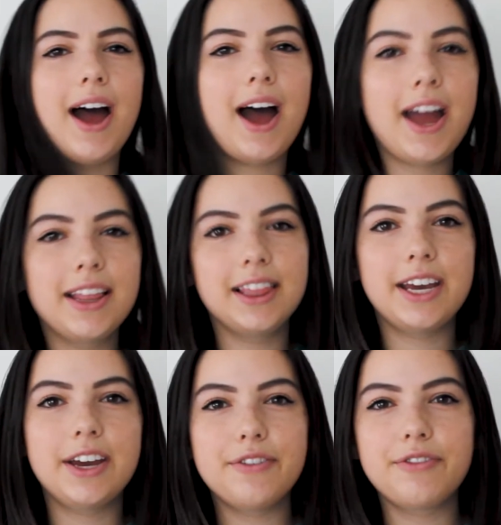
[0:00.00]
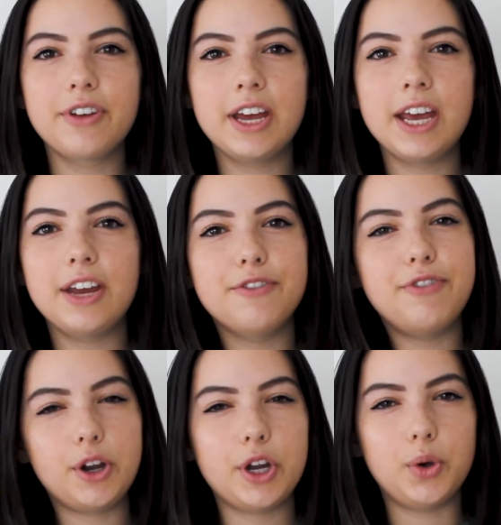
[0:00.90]
I live in a
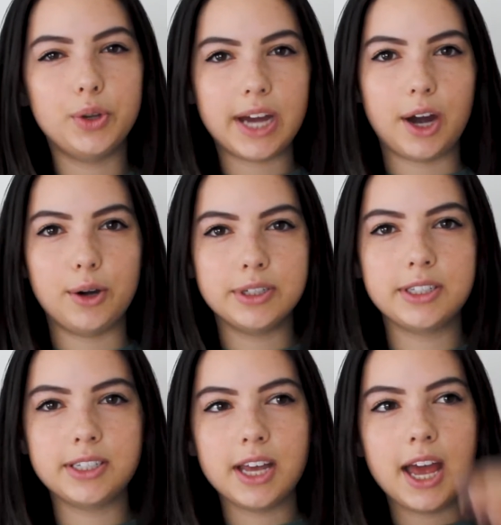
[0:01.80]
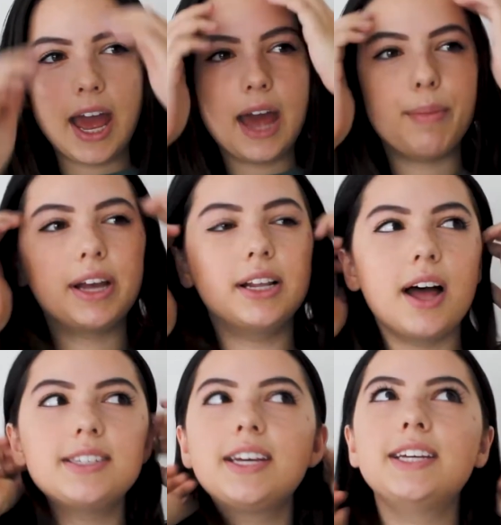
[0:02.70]
very old house, and my
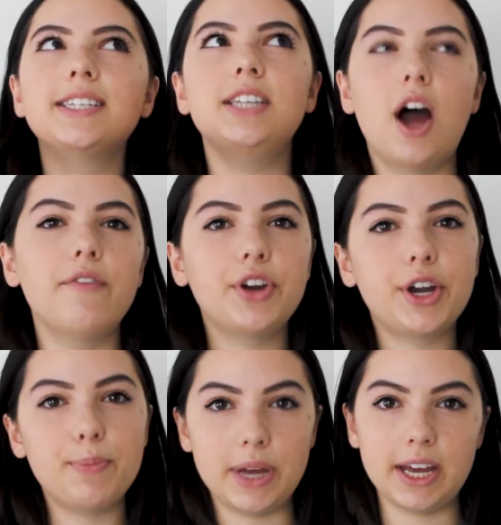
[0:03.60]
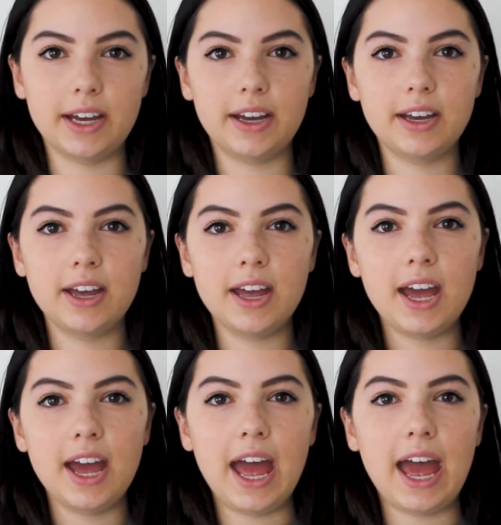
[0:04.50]
closet is not very big,
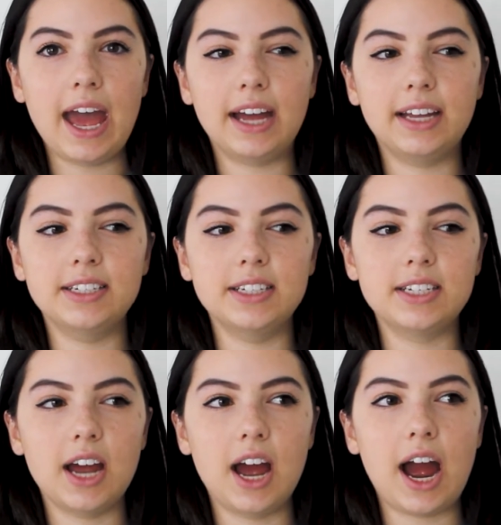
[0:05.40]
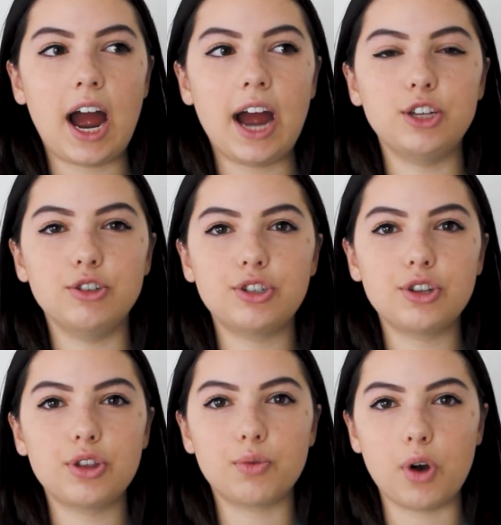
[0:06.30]
and I used
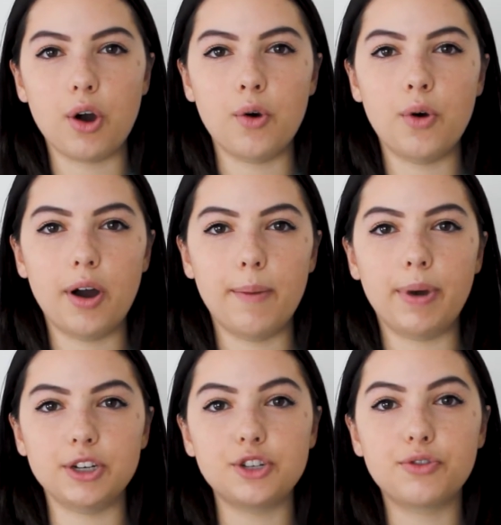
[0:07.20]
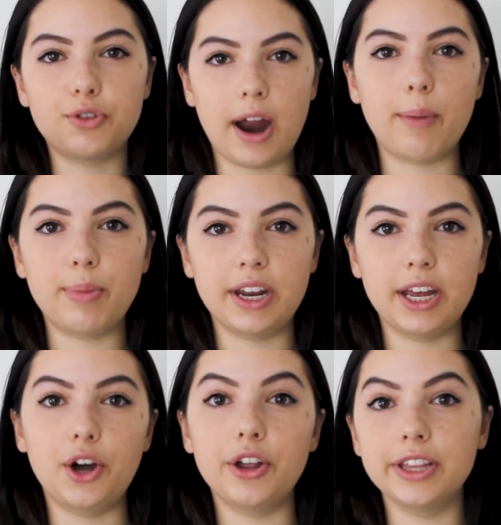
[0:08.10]
to throw a bunch of crap in
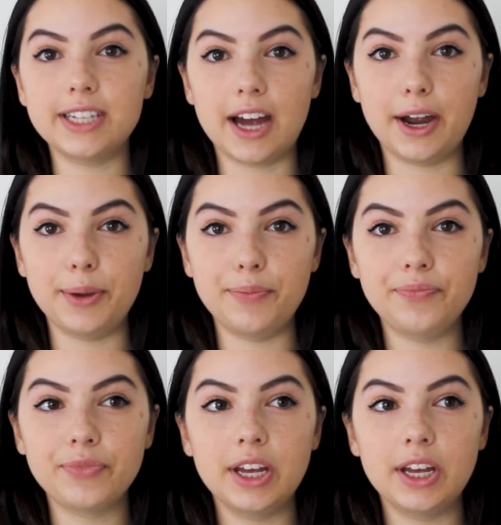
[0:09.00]
it all the time.